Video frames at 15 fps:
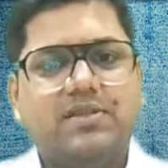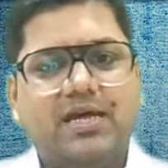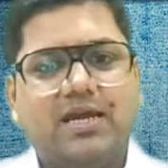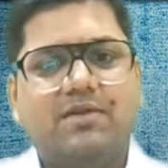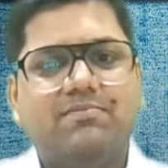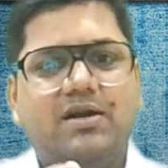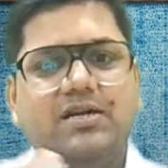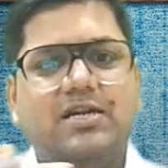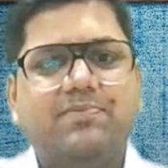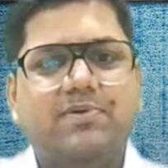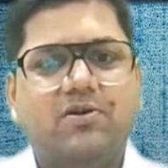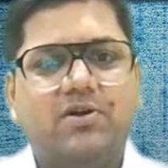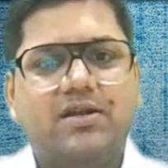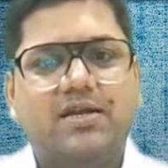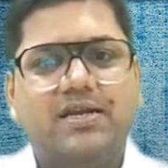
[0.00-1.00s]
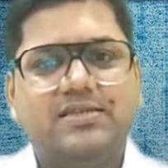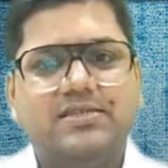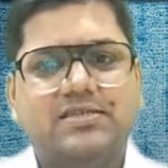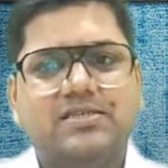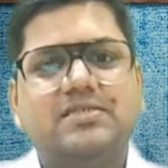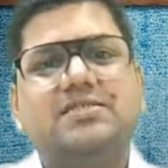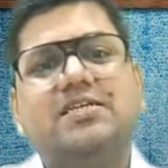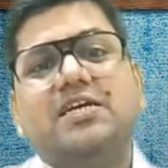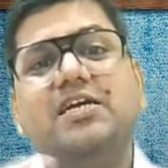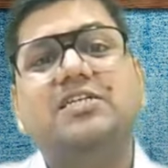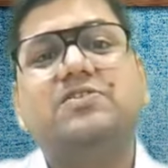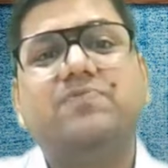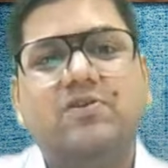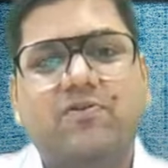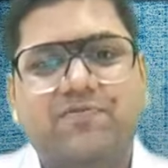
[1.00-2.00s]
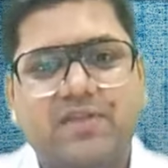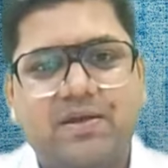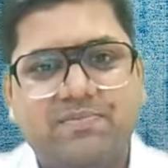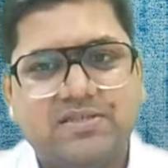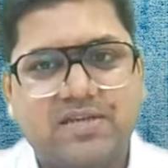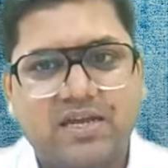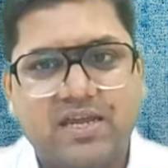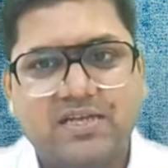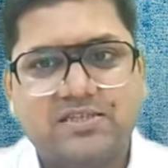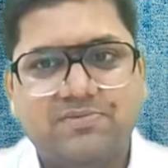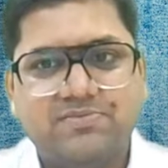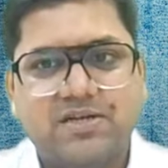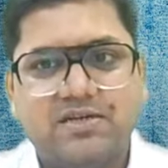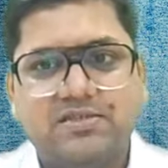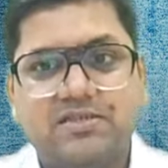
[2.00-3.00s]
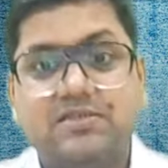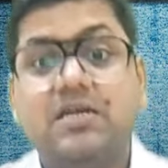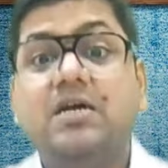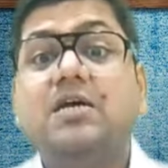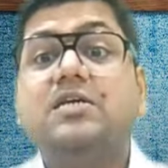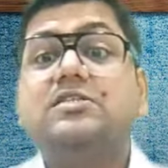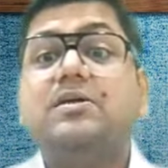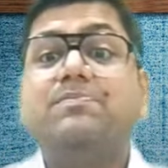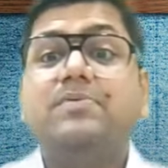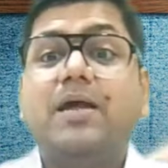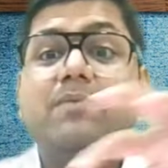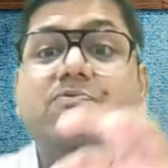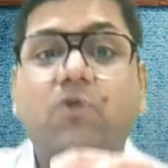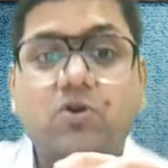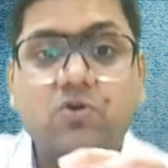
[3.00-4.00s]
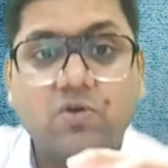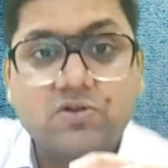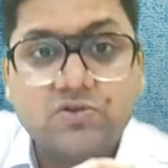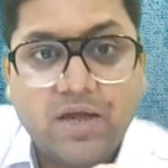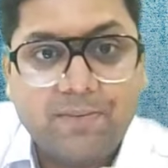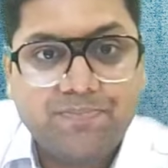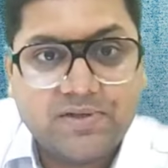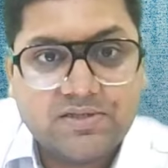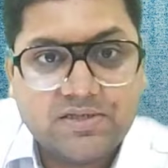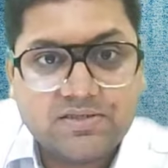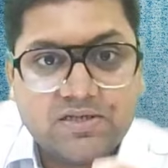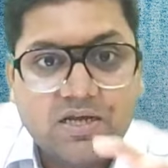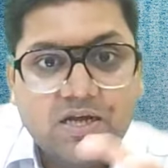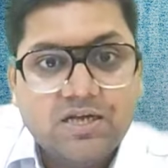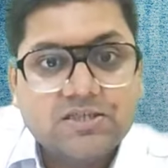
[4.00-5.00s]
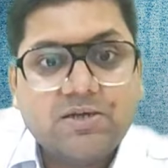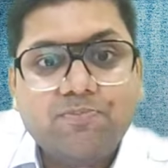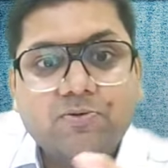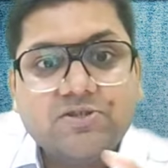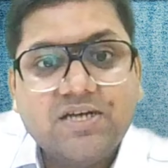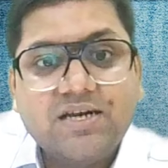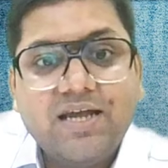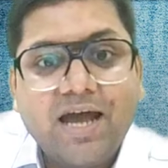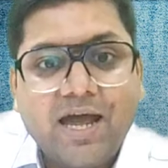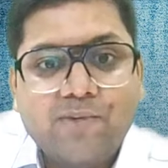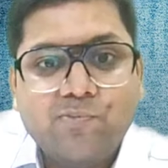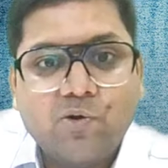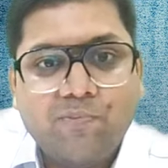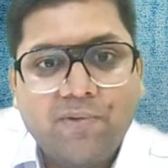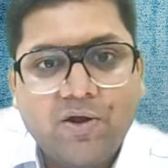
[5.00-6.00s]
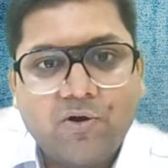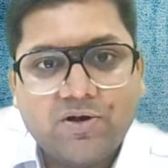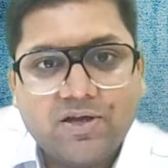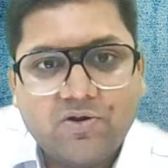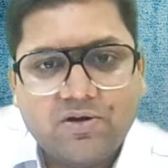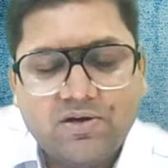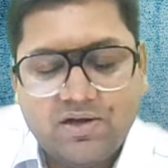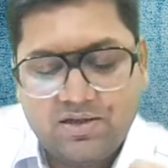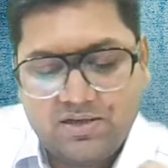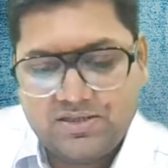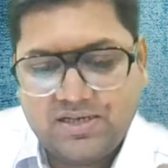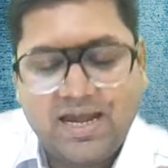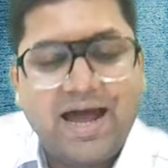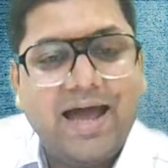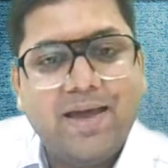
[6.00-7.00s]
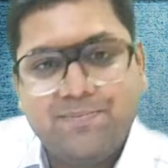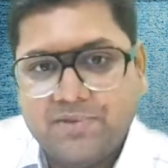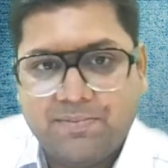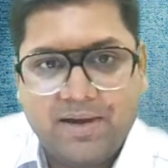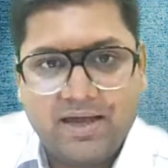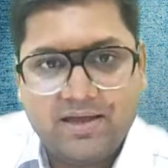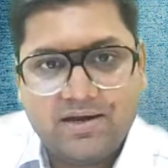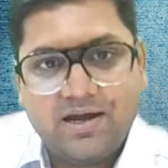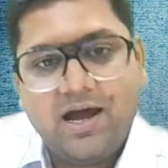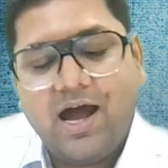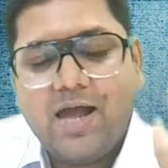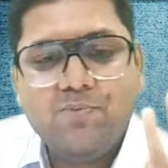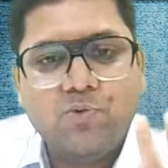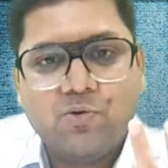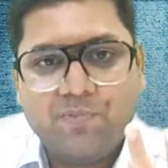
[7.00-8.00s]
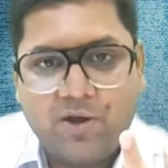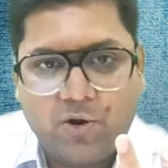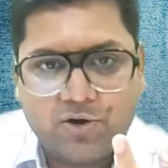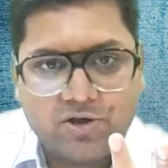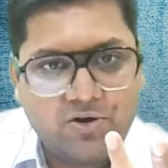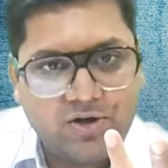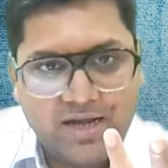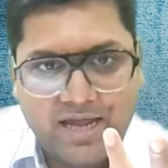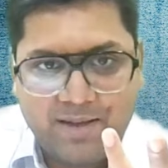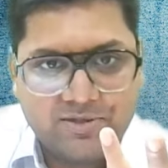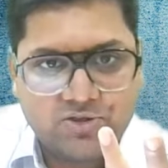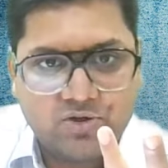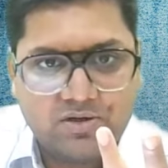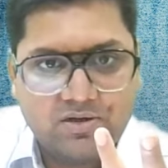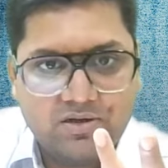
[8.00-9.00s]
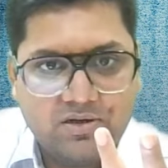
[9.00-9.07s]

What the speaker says: There are multiple organizations, each one of them is taking some charges. Sometimes what also happens is, supposingly I book my order on, say I am the buyer, I book my order on Amazon.